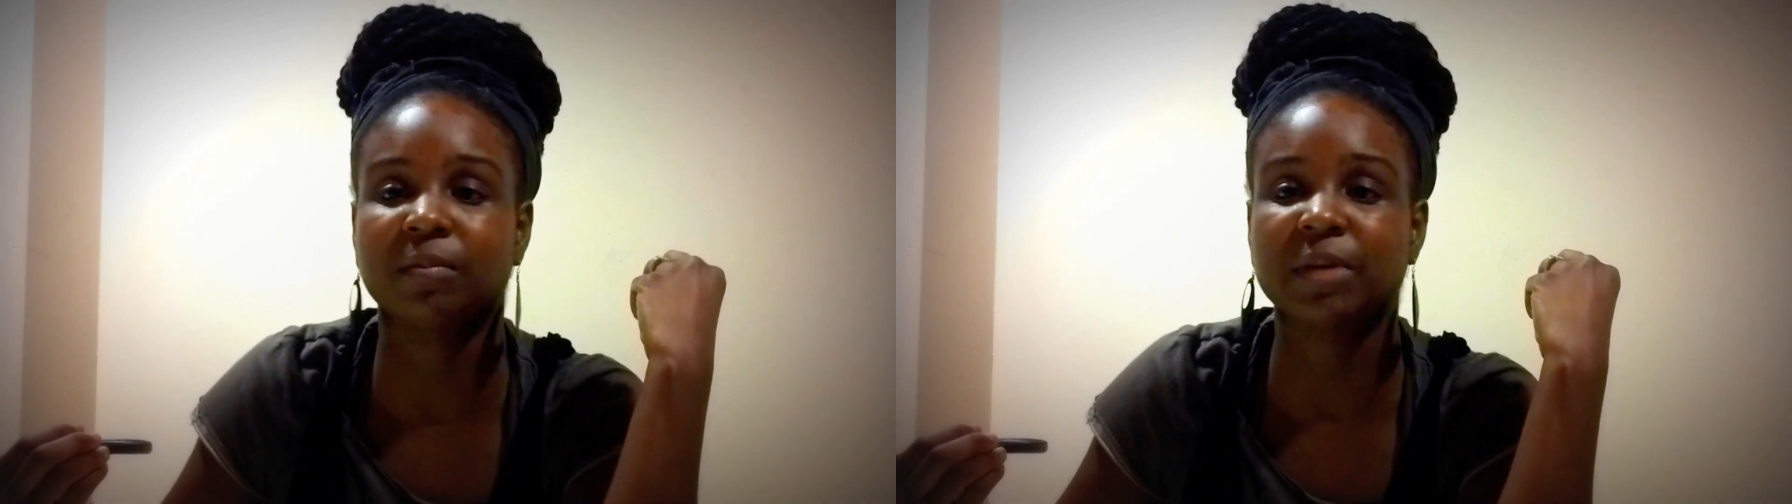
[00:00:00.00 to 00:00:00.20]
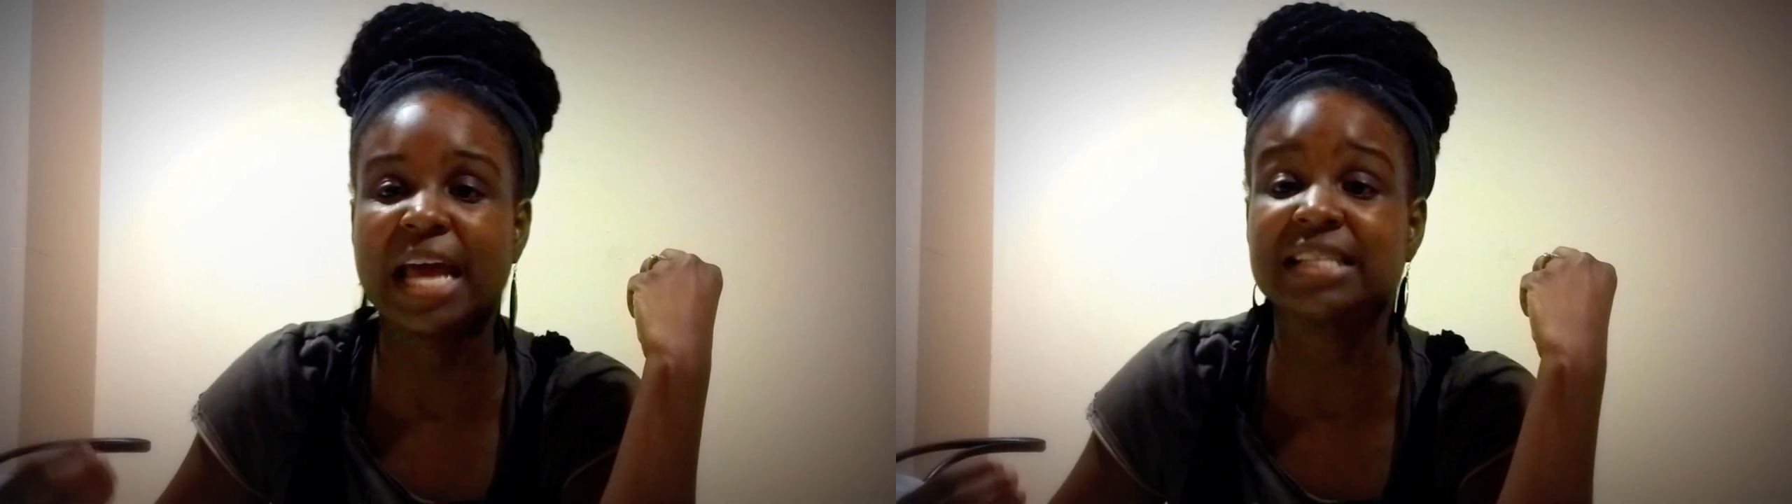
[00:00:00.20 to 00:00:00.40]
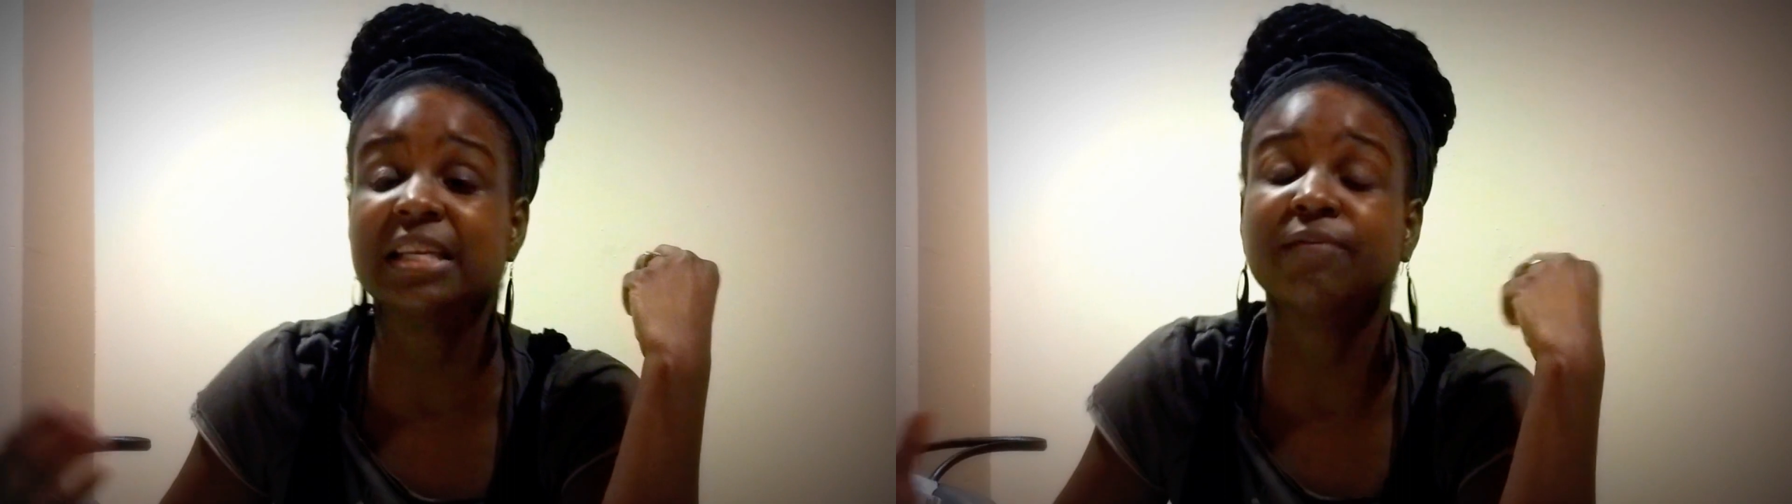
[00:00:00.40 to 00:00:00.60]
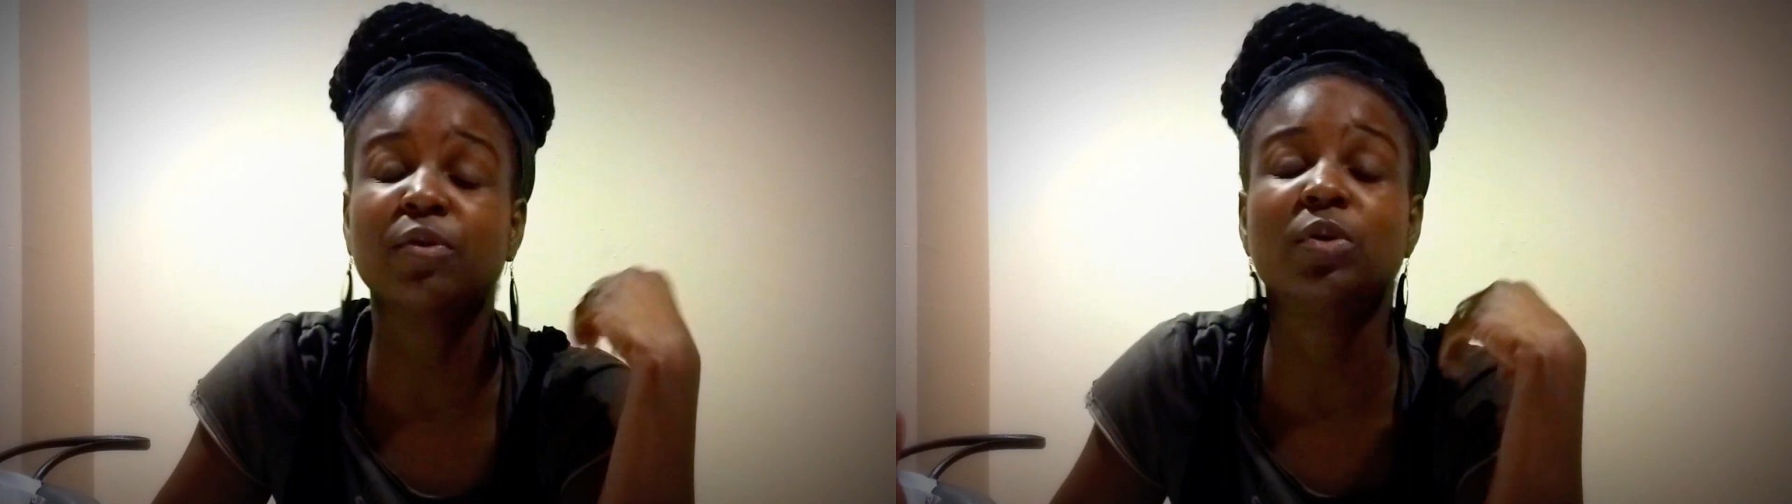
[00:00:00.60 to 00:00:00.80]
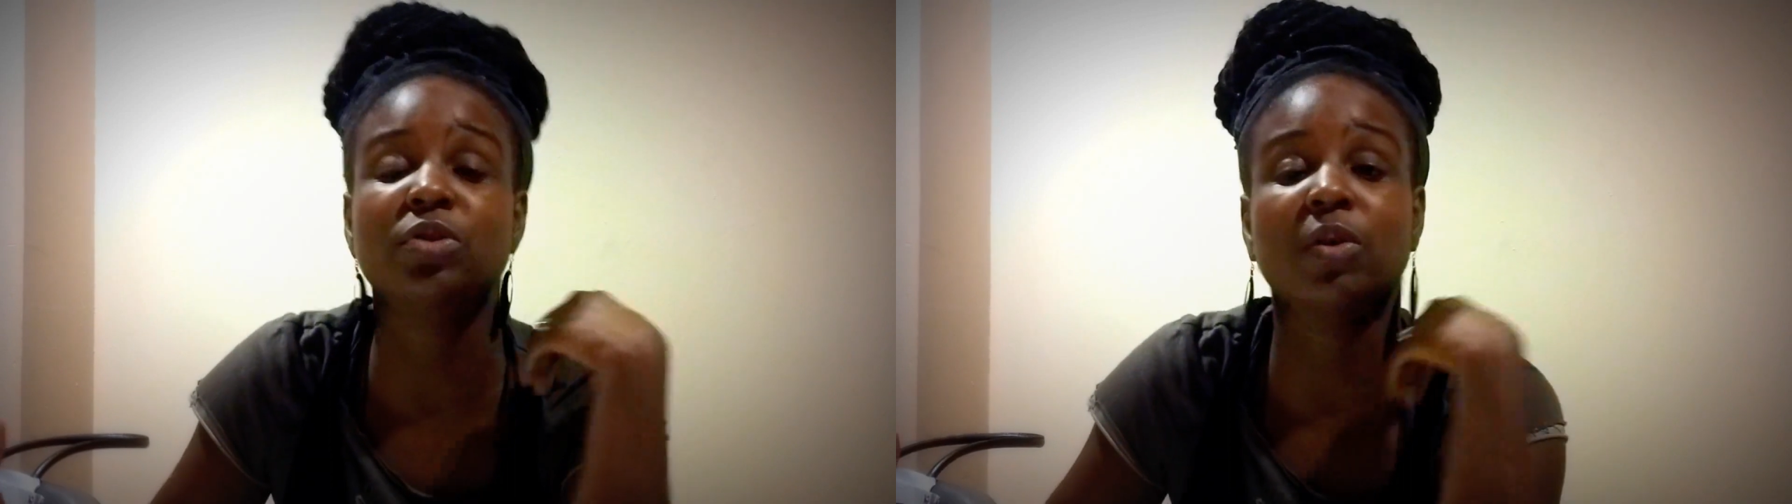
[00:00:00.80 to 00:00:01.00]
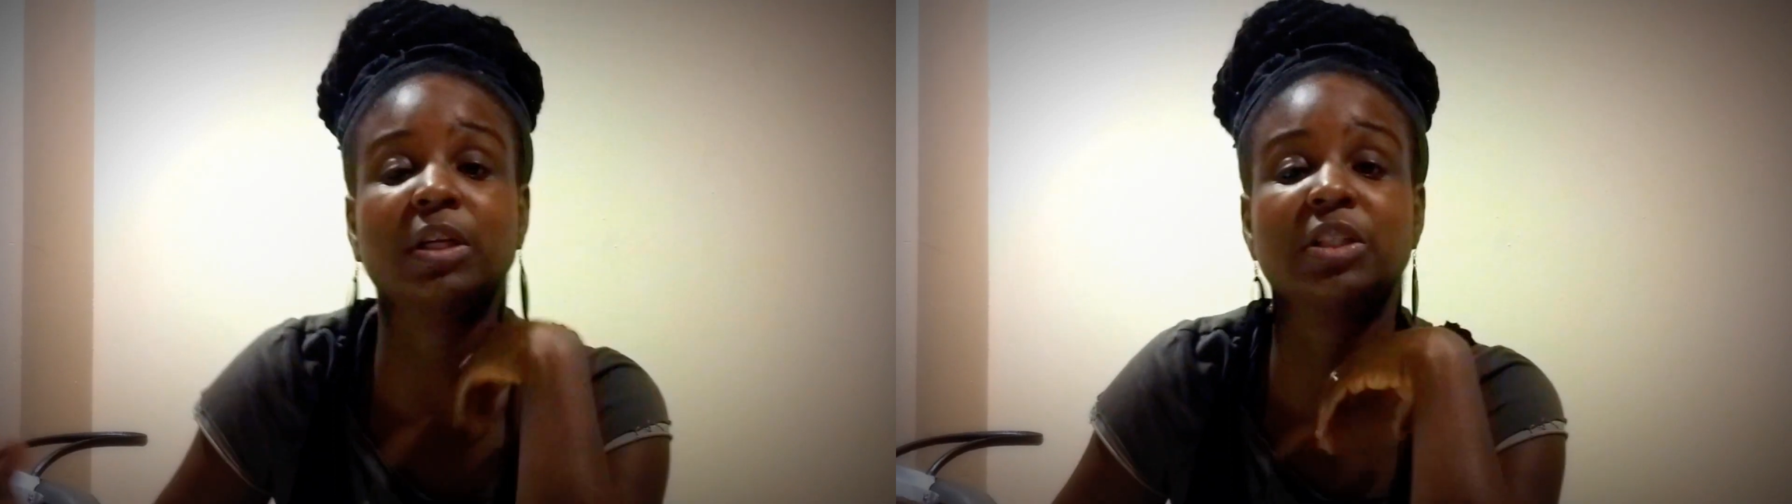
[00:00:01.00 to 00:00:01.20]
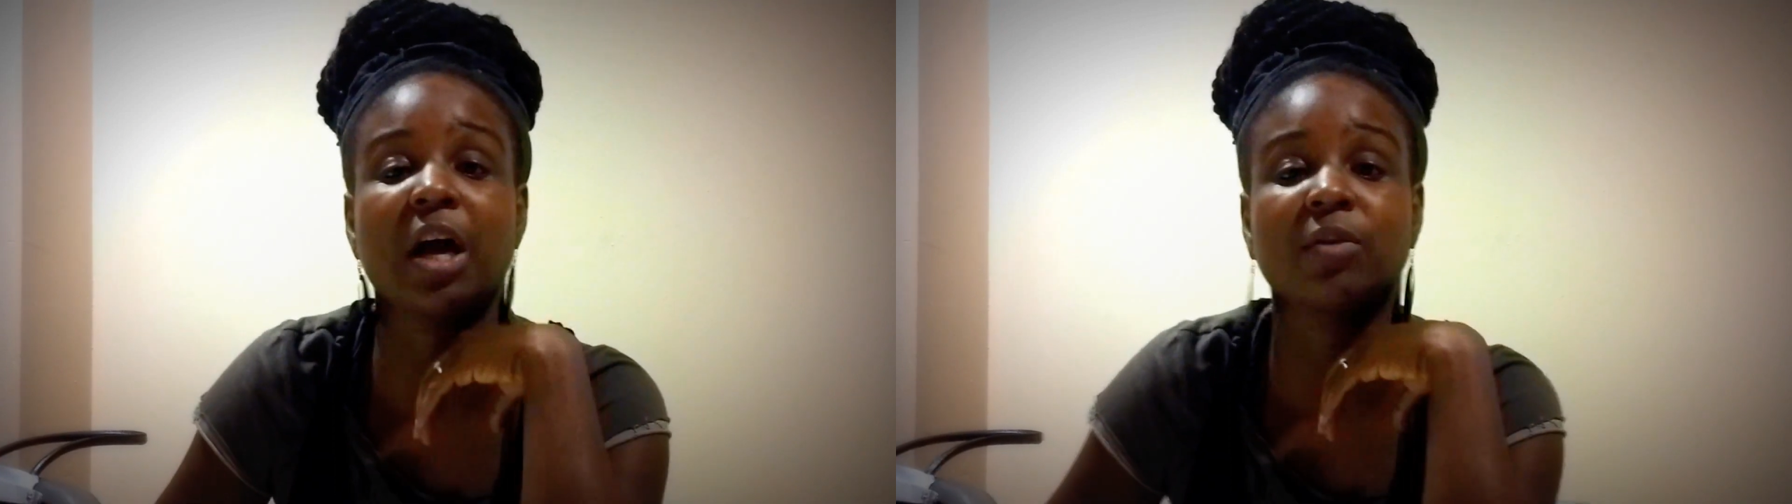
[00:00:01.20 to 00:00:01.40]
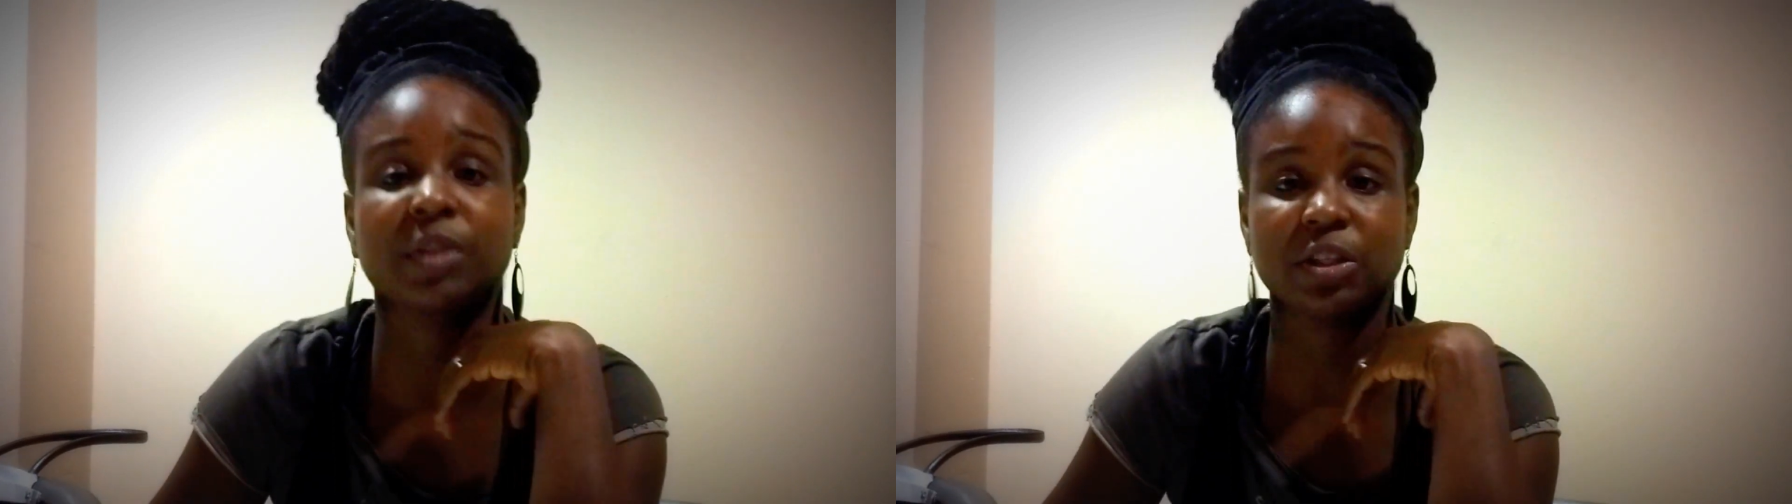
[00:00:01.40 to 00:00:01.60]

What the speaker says: as if you were doing a genre